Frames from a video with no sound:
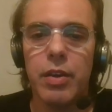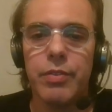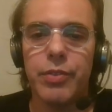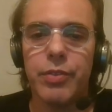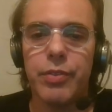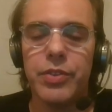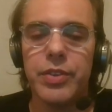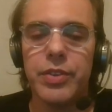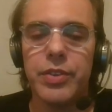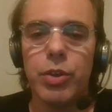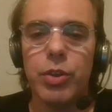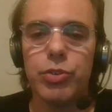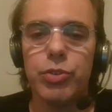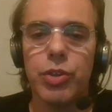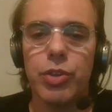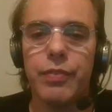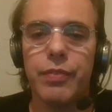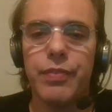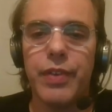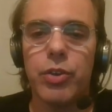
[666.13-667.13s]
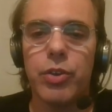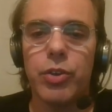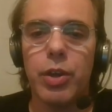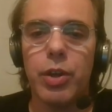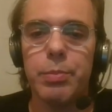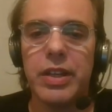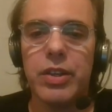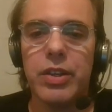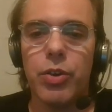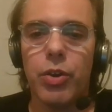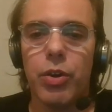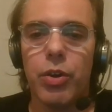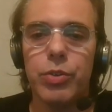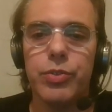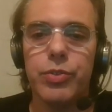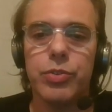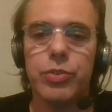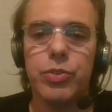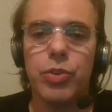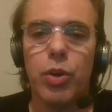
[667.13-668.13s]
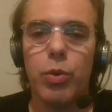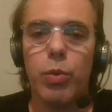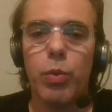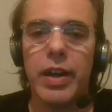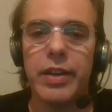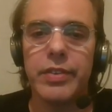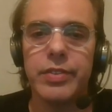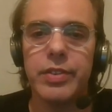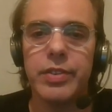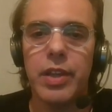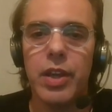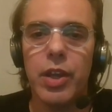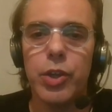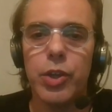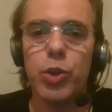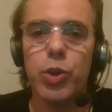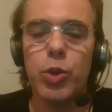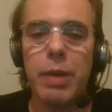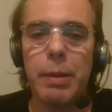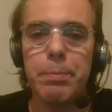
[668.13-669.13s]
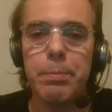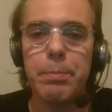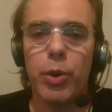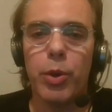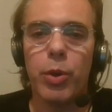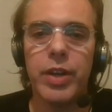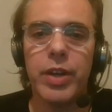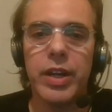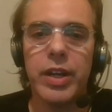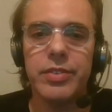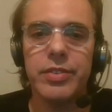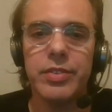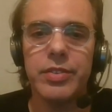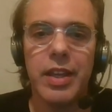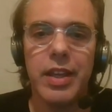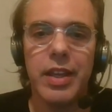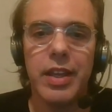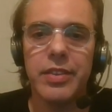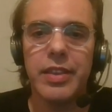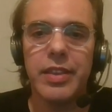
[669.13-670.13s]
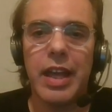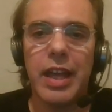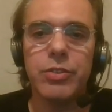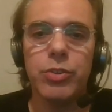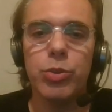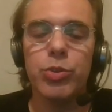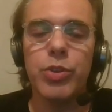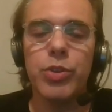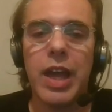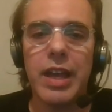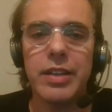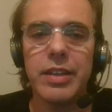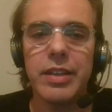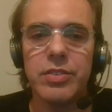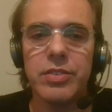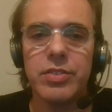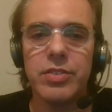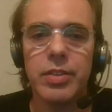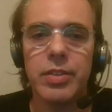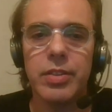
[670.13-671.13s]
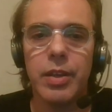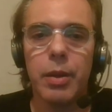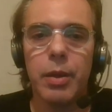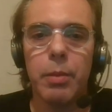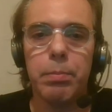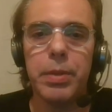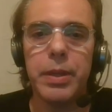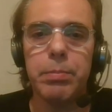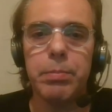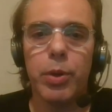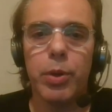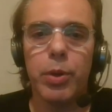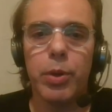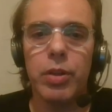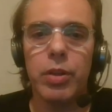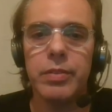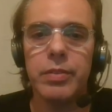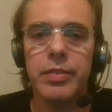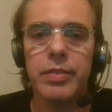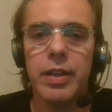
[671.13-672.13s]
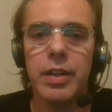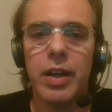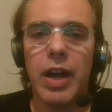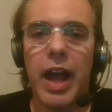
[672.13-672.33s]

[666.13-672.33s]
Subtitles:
from the notion of economic growth towards human progress that unites people,